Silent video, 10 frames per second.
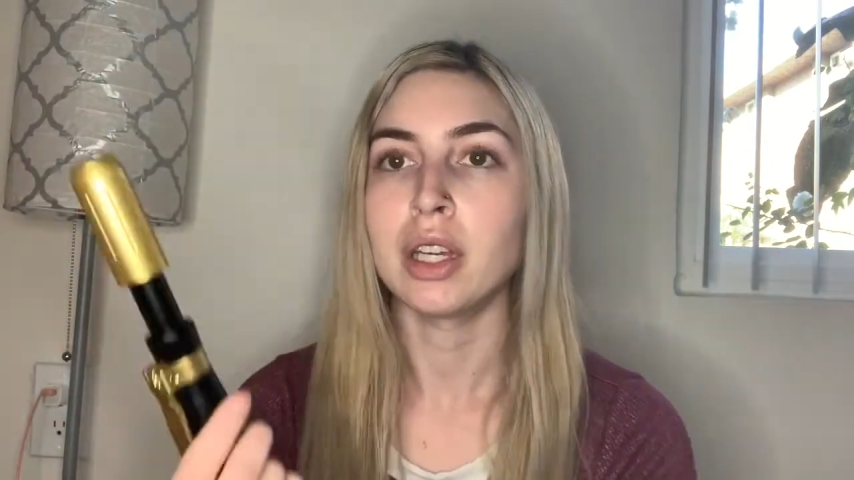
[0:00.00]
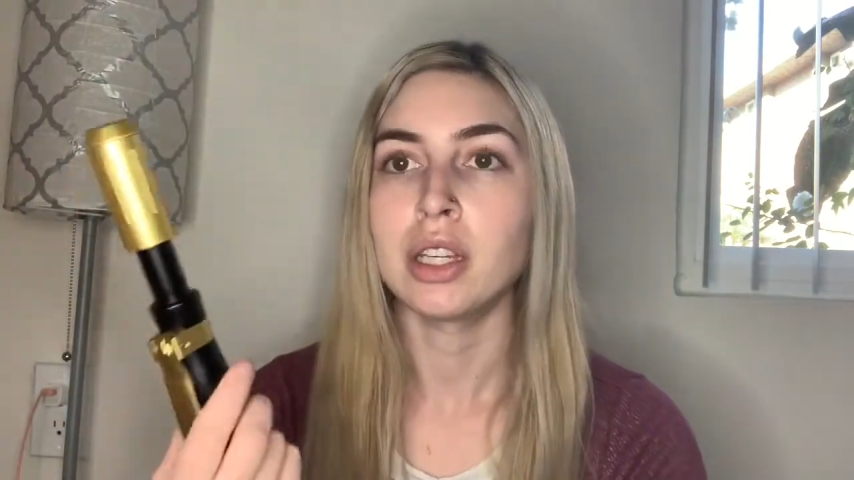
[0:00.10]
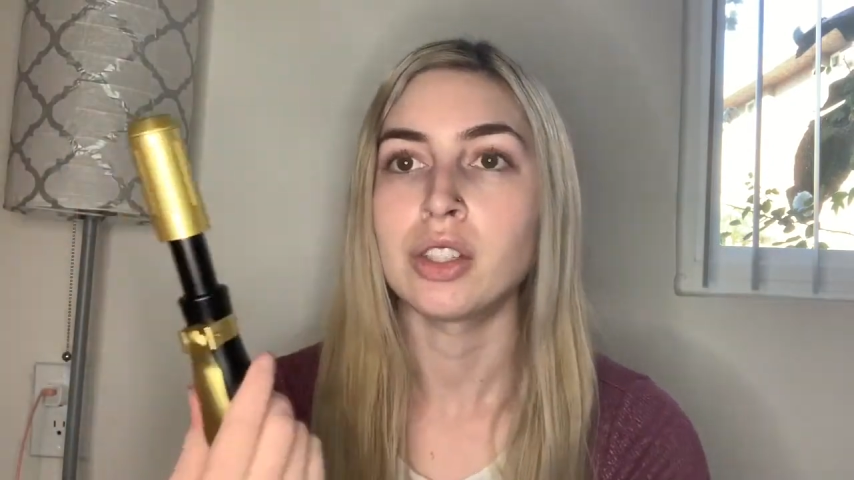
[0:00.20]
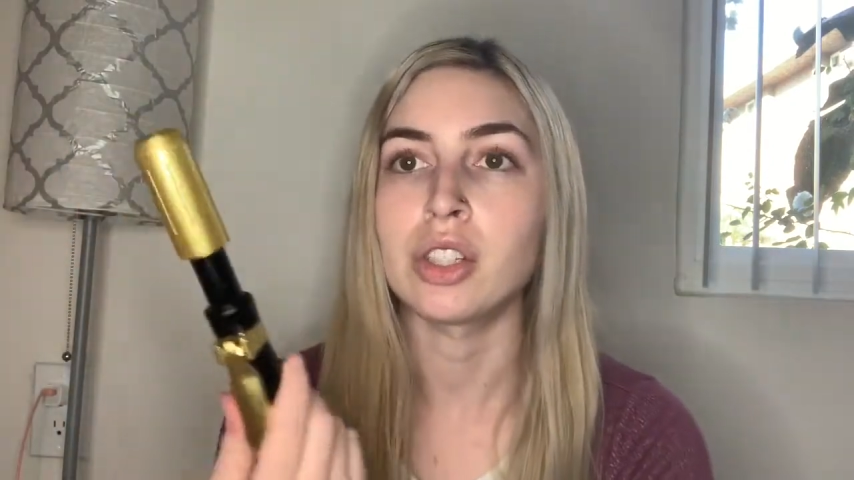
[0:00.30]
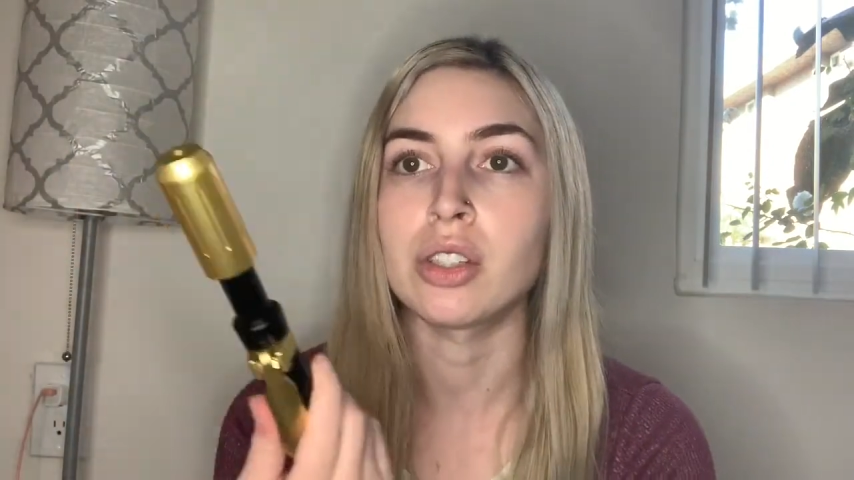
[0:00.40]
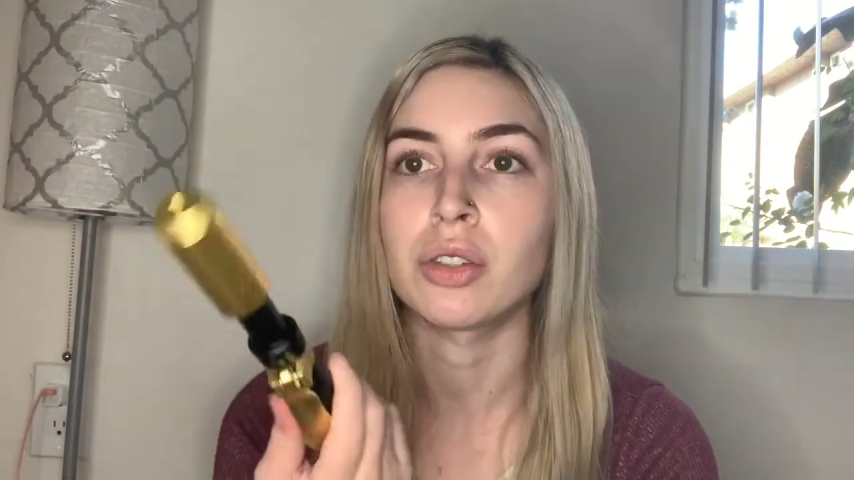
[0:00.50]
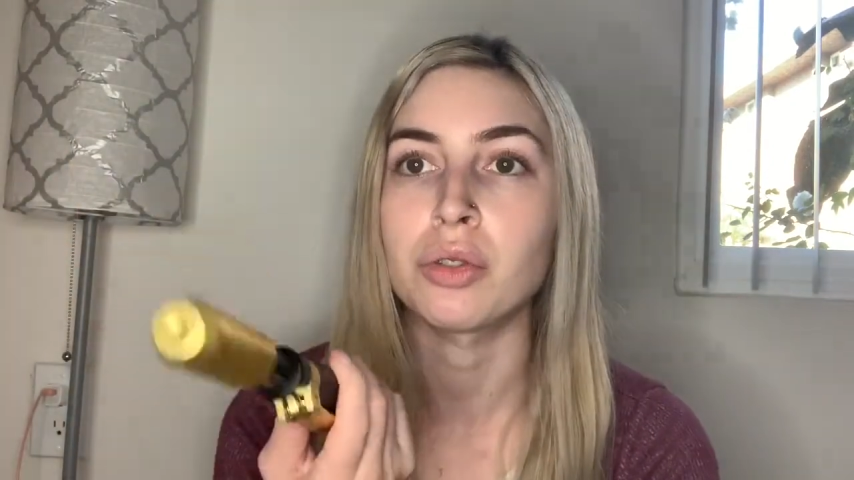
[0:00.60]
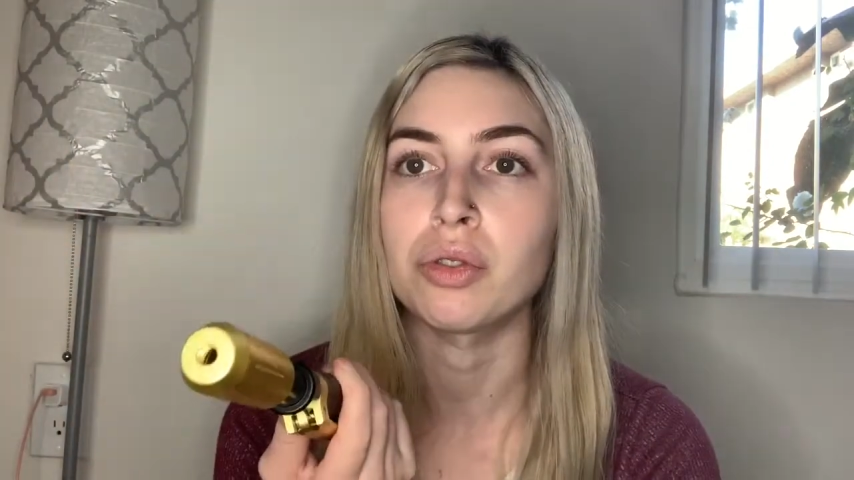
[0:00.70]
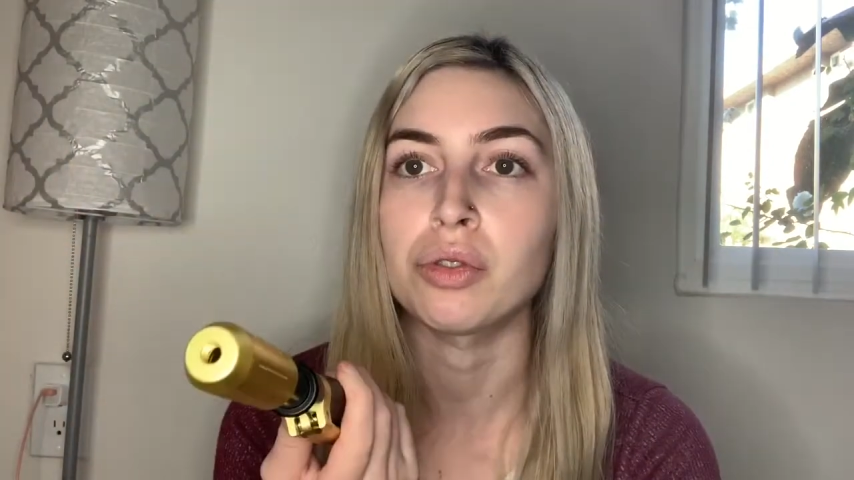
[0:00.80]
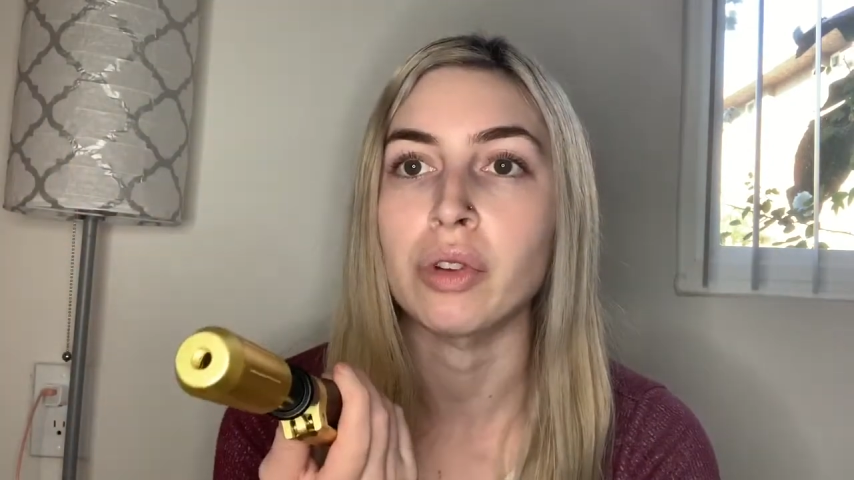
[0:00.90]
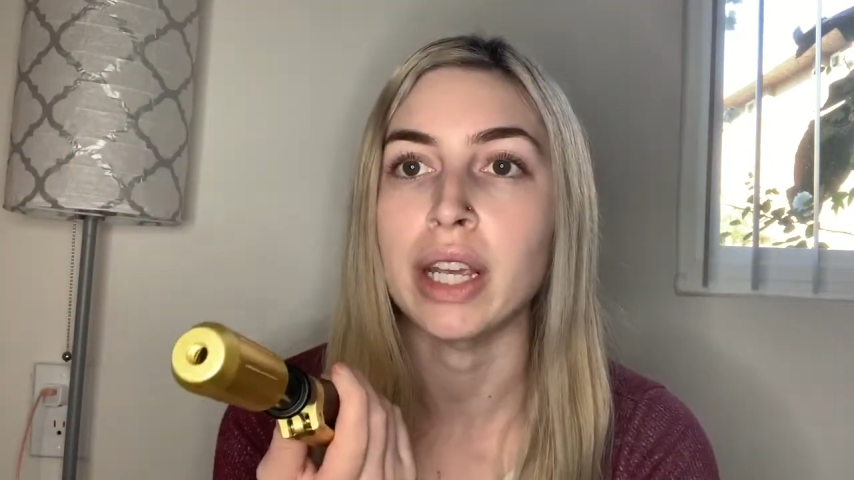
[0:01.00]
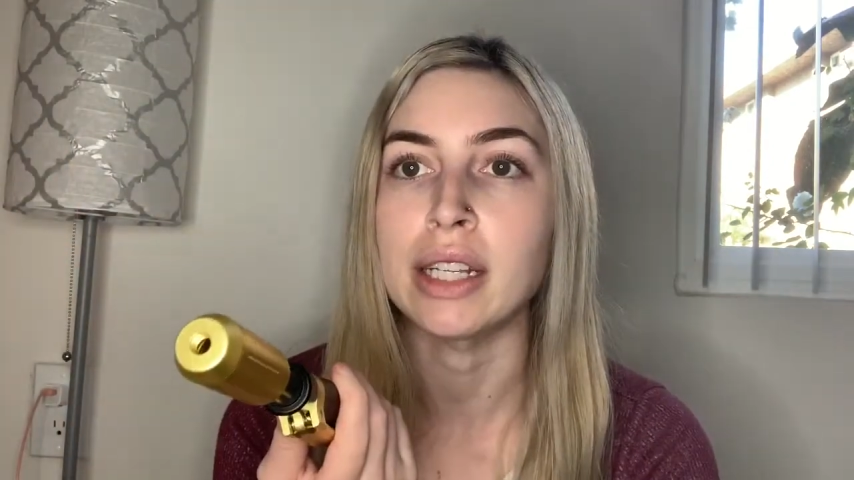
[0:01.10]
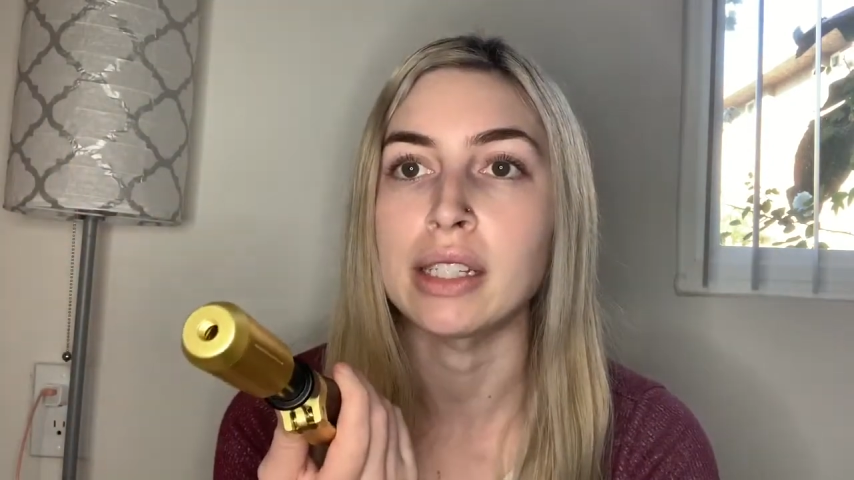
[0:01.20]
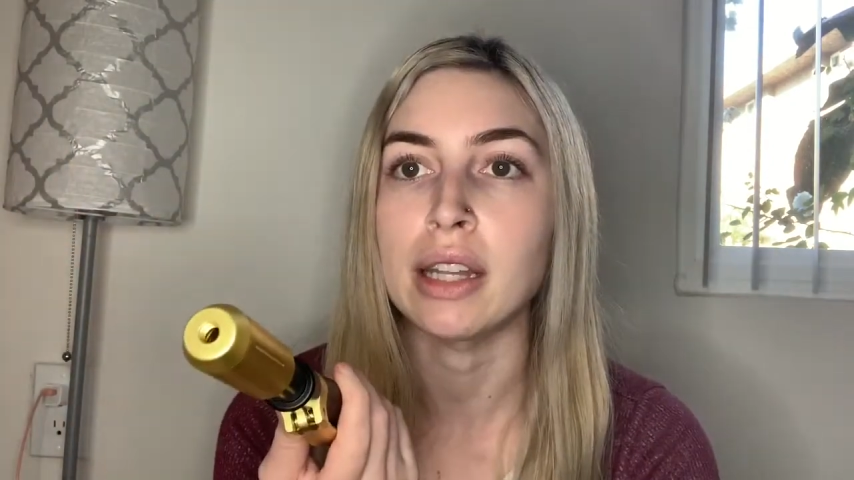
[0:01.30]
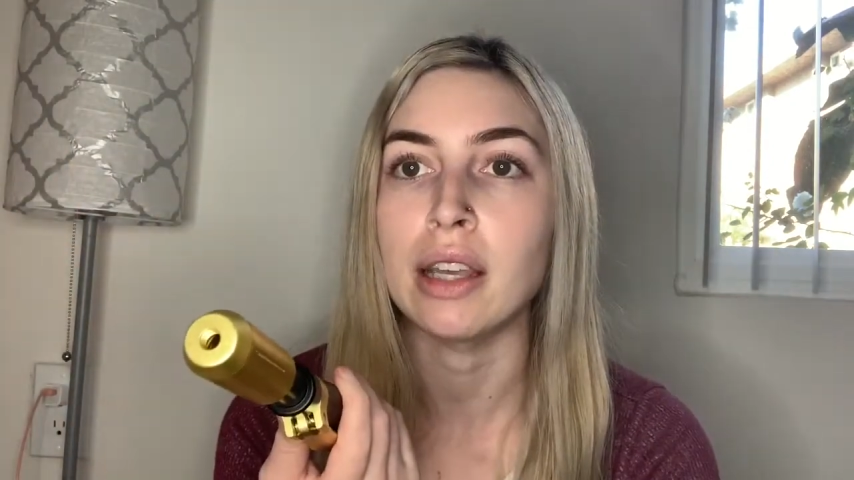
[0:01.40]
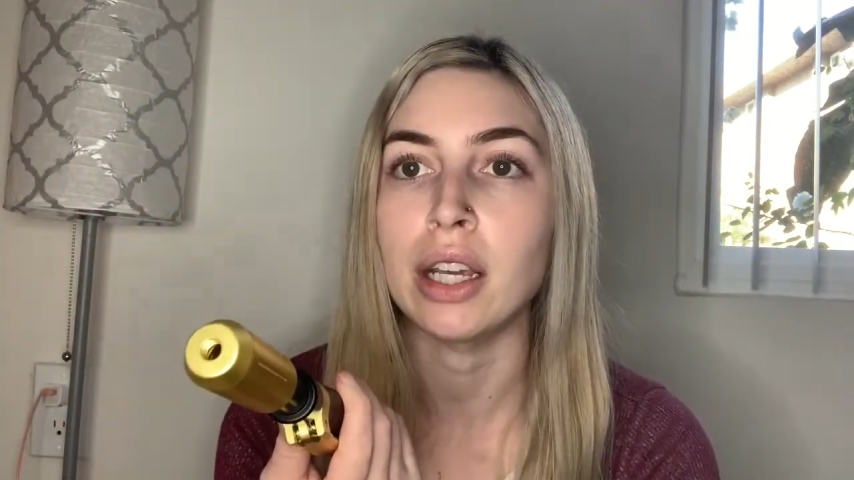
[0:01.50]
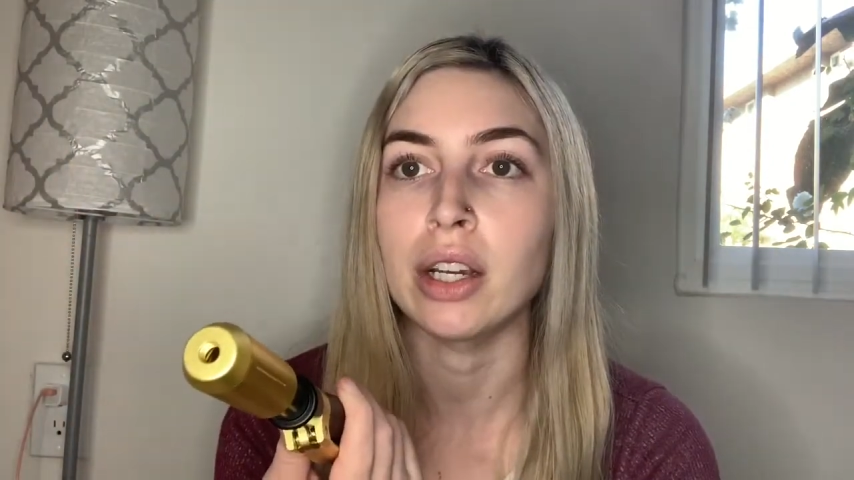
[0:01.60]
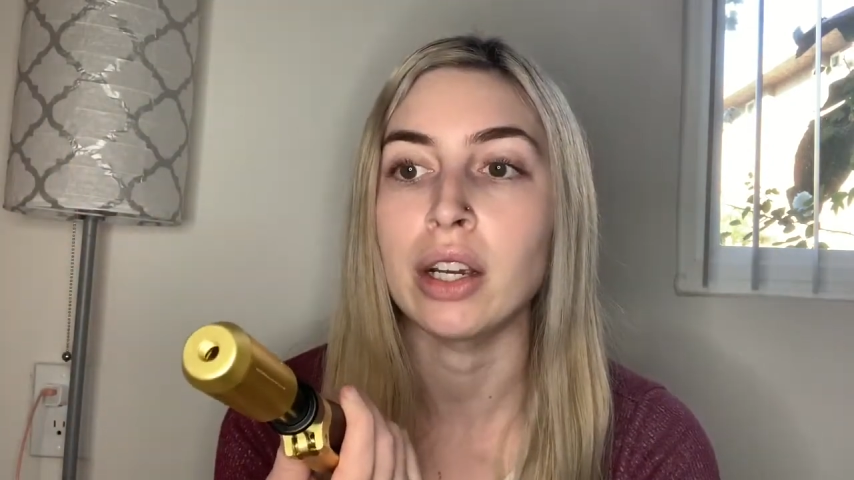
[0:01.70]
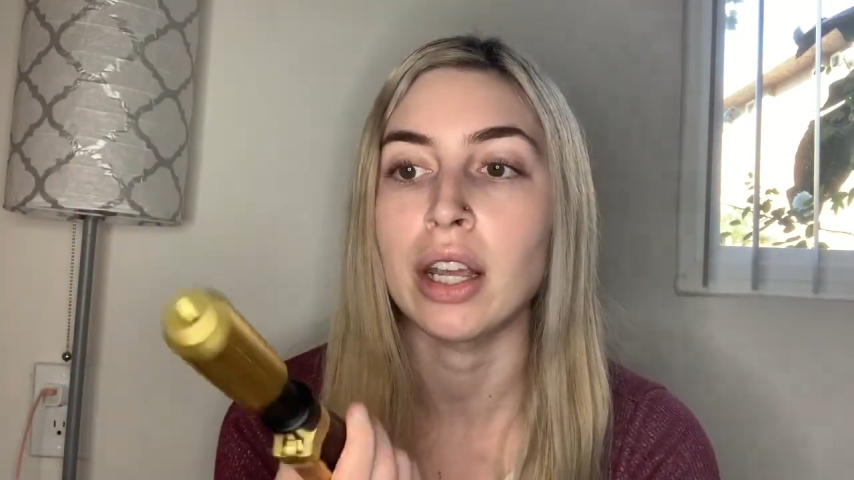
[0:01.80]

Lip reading: just screws right into there,